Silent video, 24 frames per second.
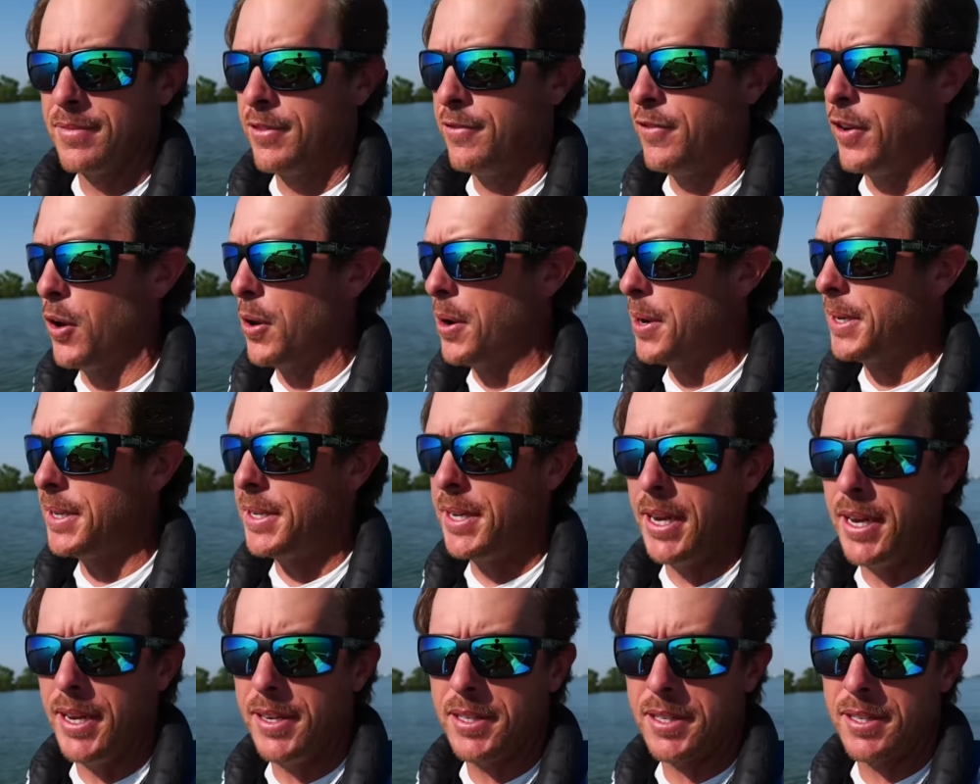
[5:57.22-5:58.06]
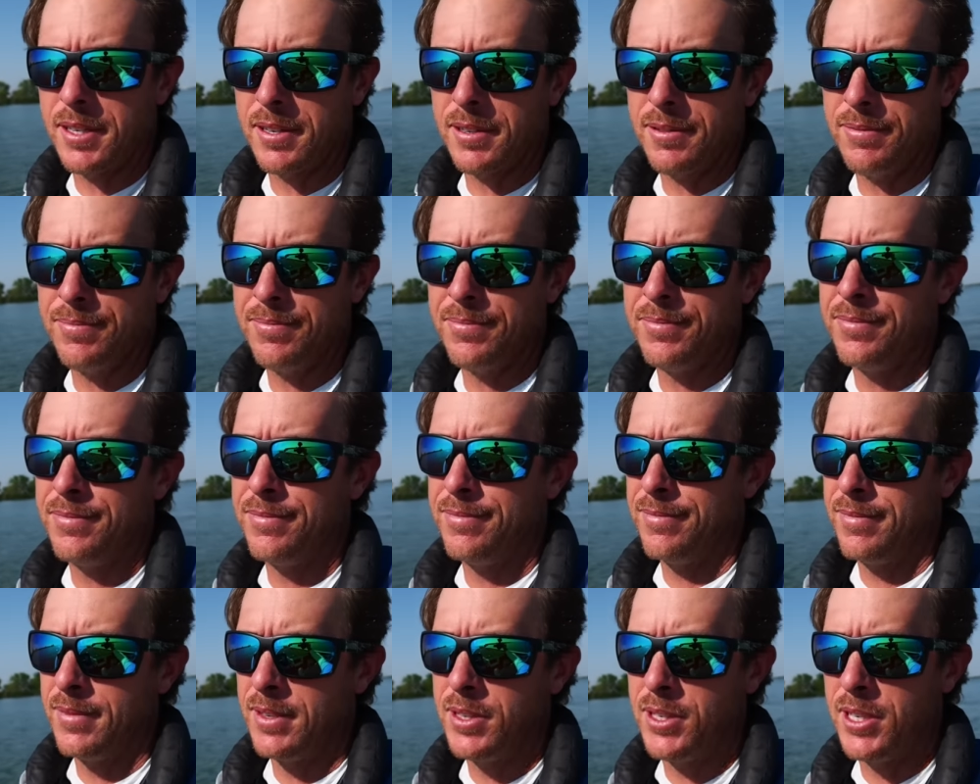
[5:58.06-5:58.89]
Verdict is
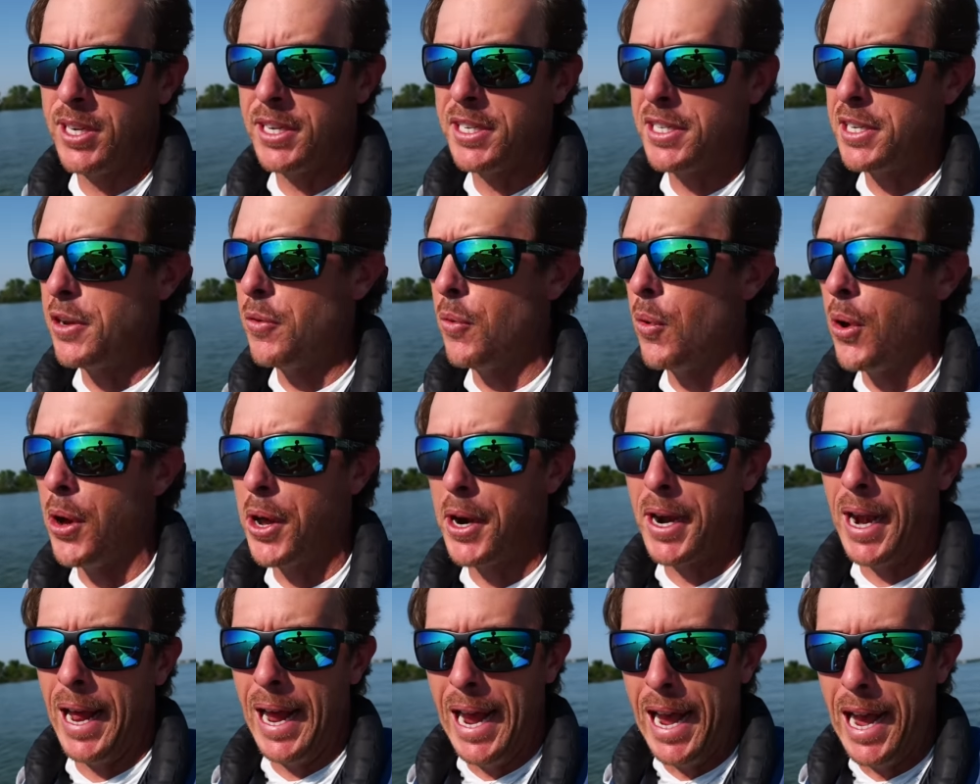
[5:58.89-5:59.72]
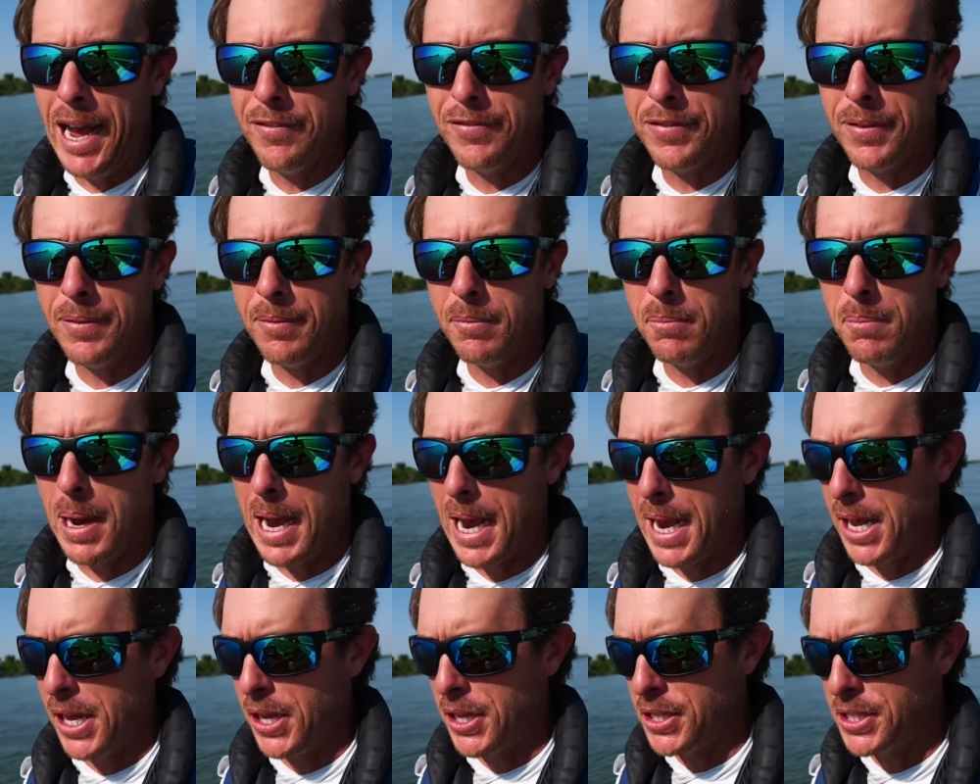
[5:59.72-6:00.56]
61 and a half
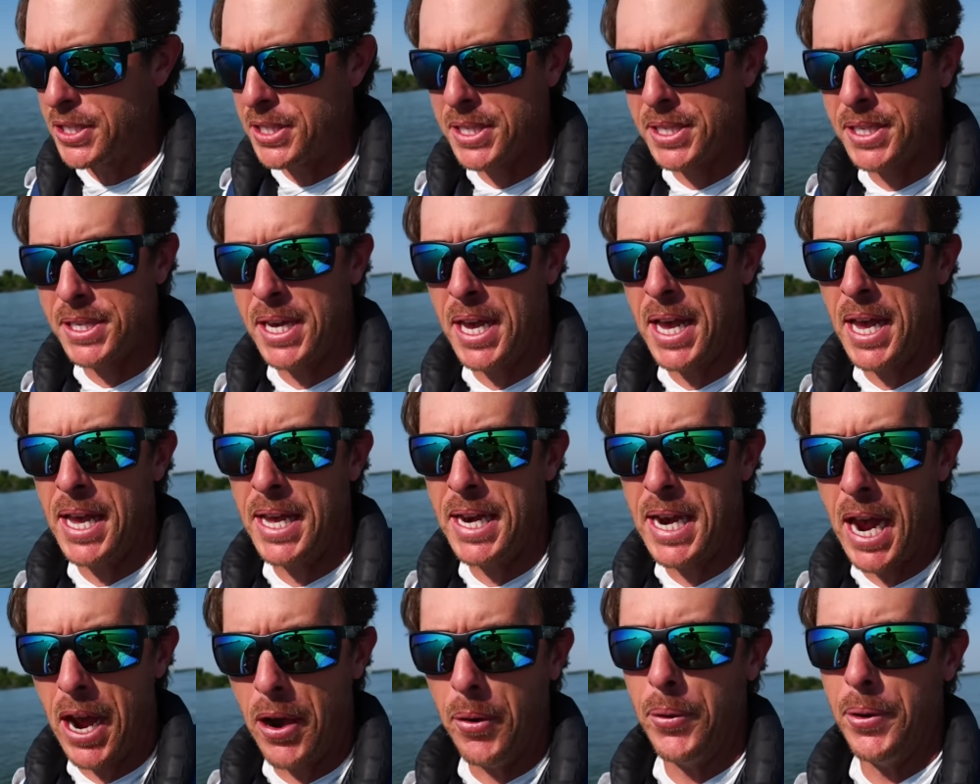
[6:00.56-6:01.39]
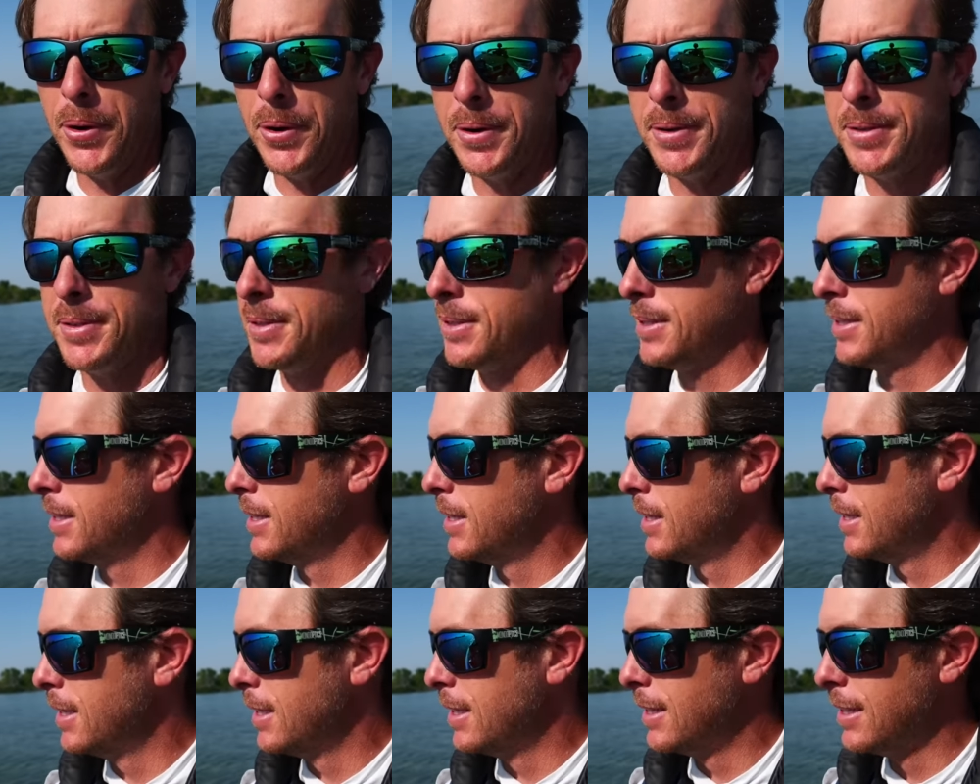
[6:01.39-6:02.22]
miles an hour.
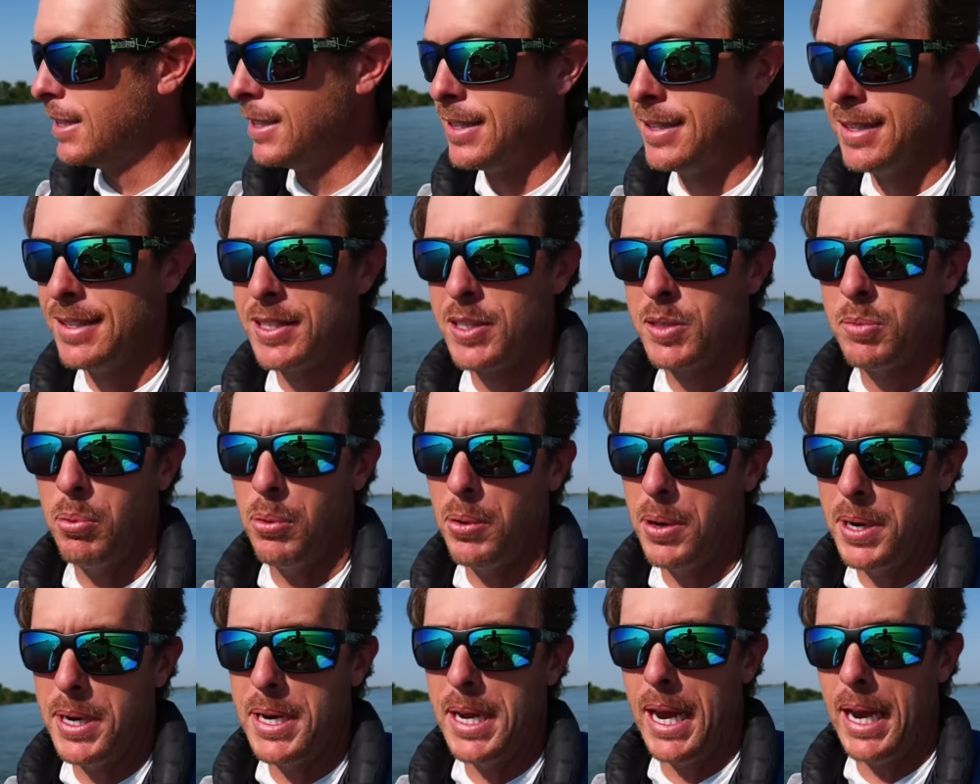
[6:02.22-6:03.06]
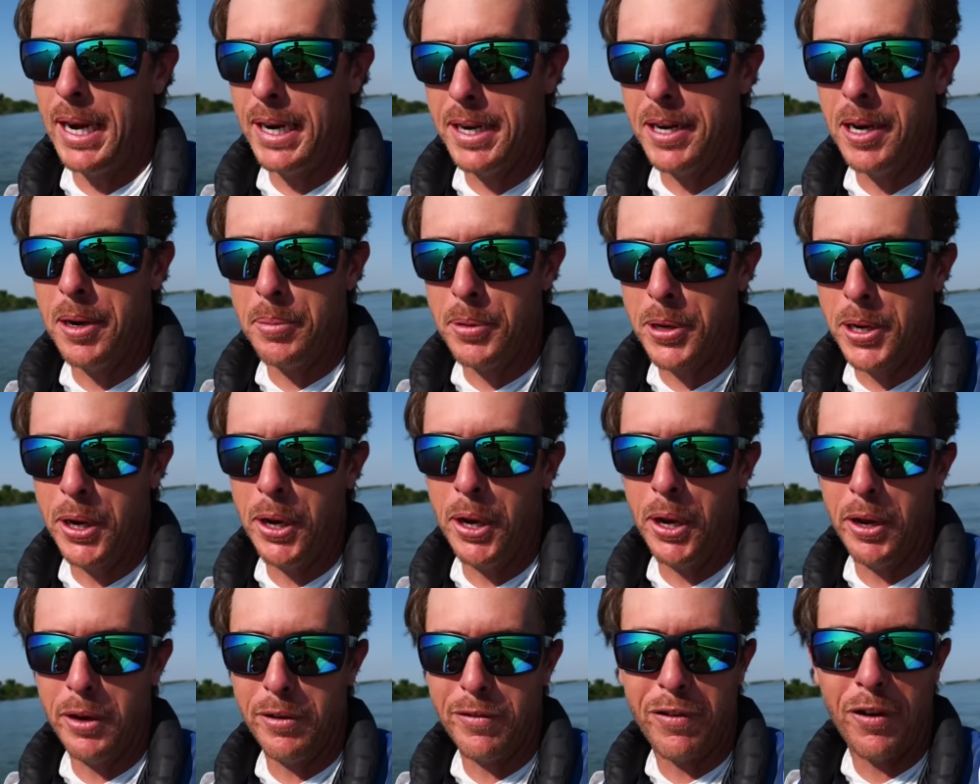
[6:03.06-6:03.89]
It's pretty dack up
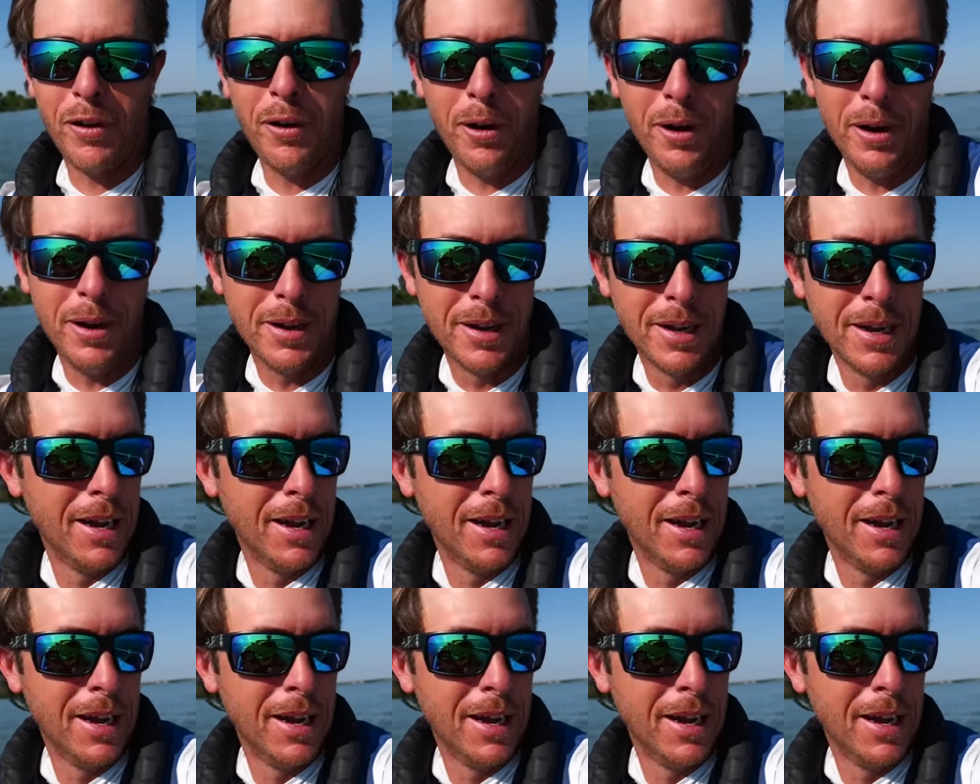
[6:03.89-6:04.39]
good for an